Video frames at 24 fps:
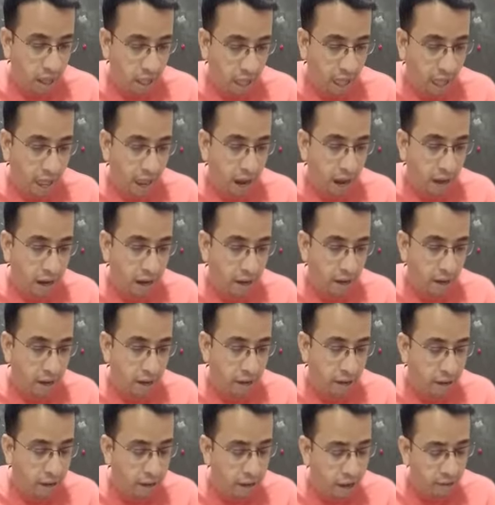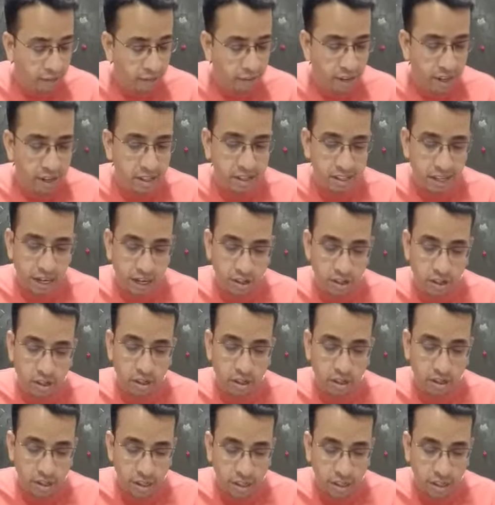and definite sections.